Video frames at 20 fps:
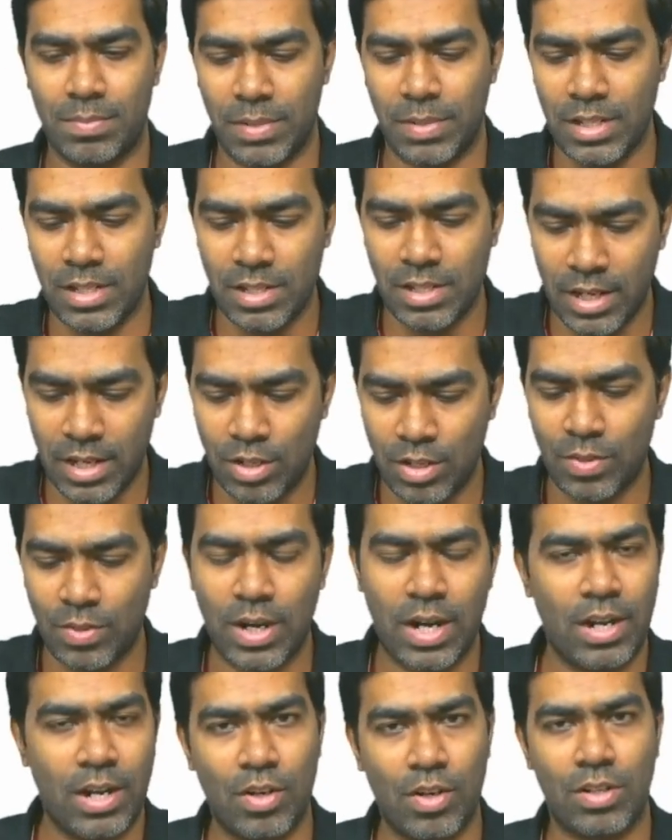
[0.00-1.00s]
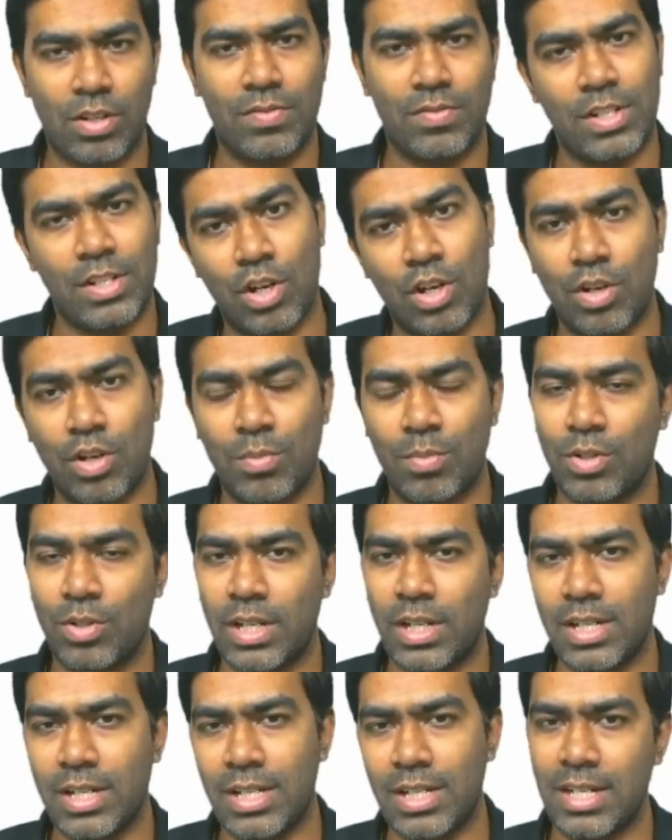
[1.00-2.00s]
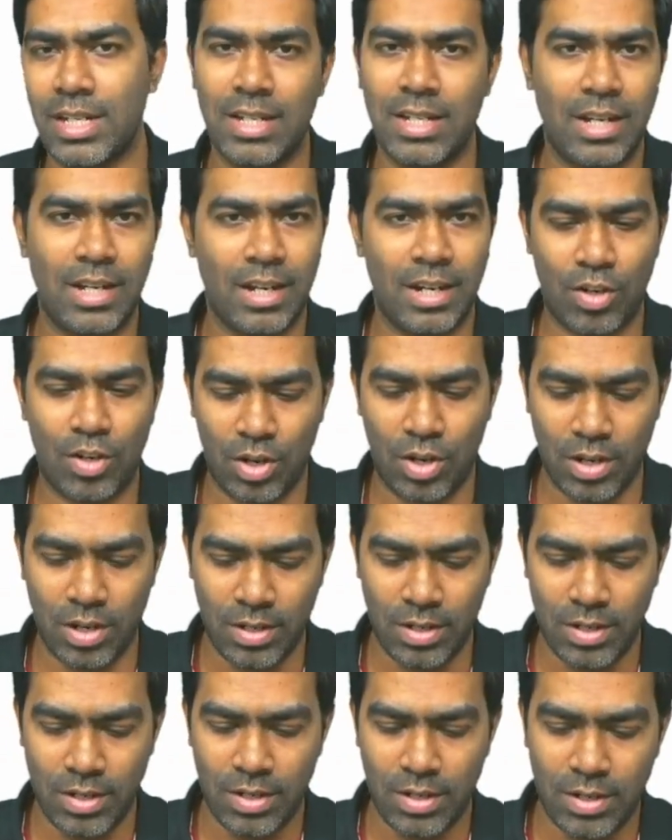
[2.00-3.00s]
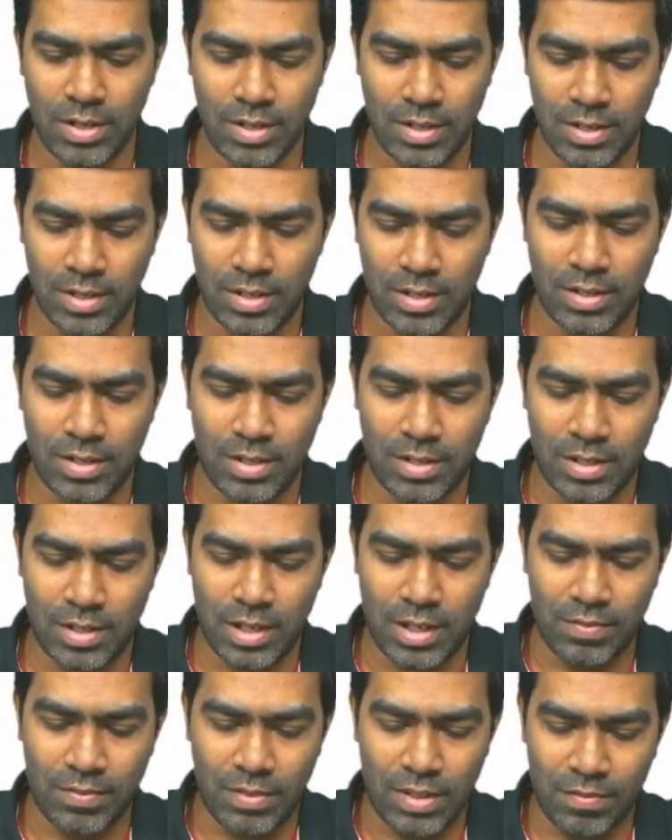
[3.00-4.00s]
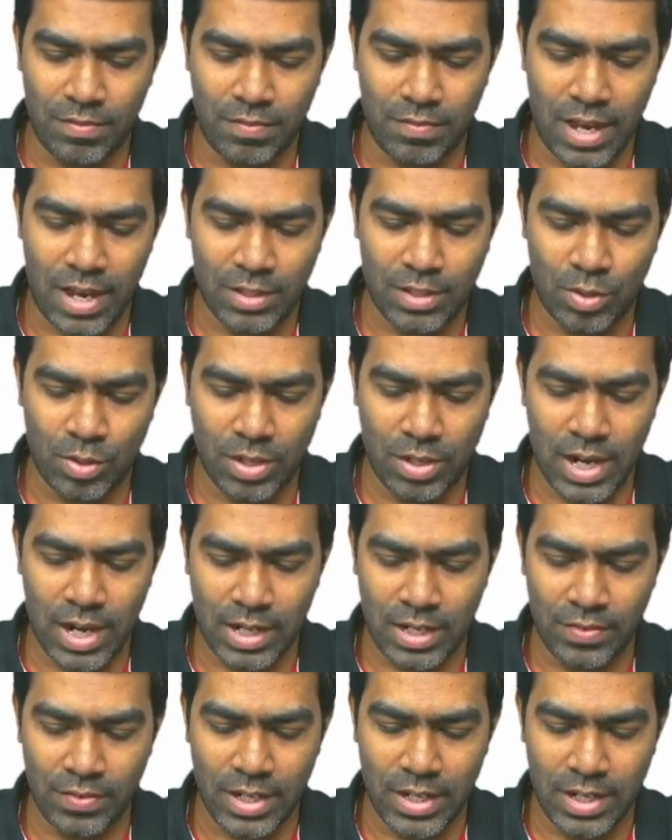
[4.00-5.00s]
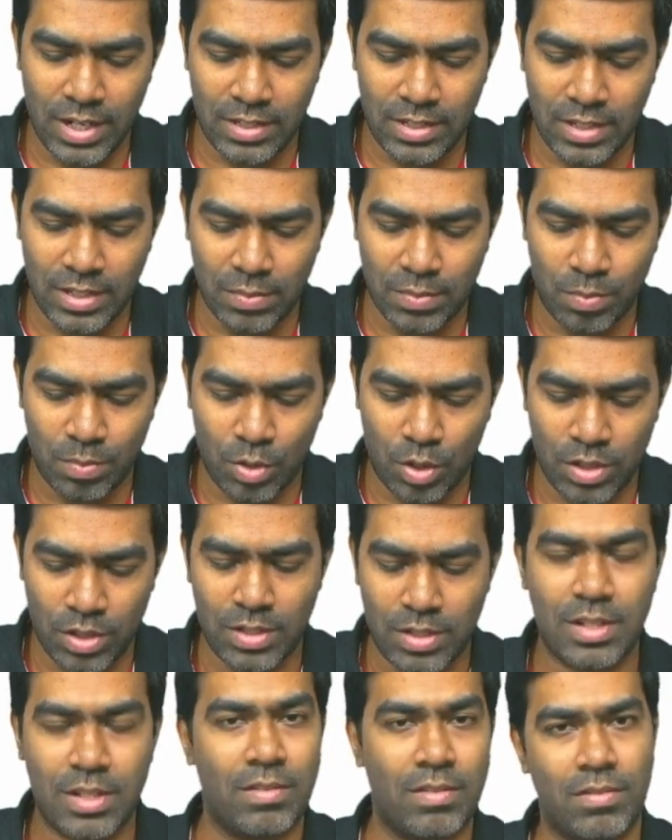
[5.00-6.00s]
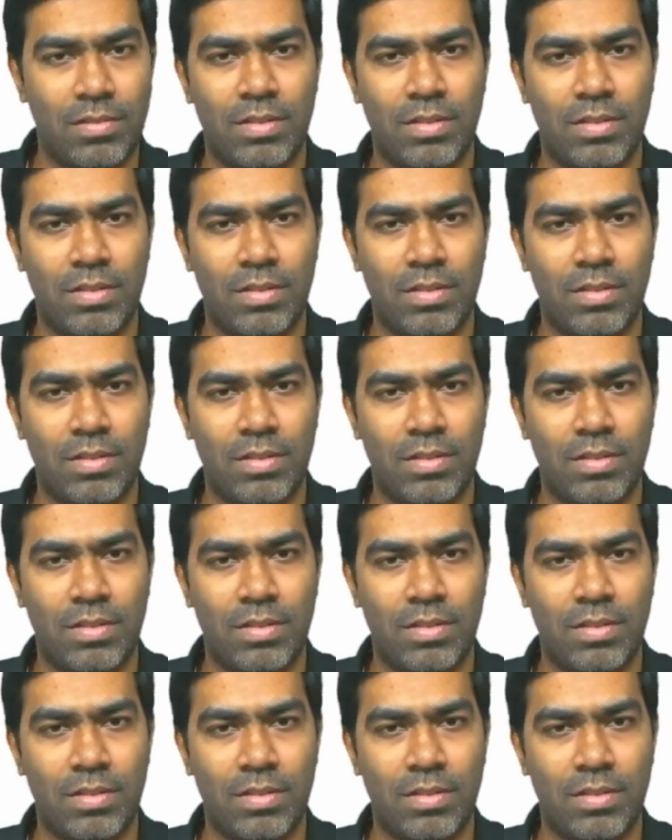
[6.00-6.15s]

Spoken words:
PGI2 analogs. We'll talk about that in detail later on. If the vasoreactivity test is positive,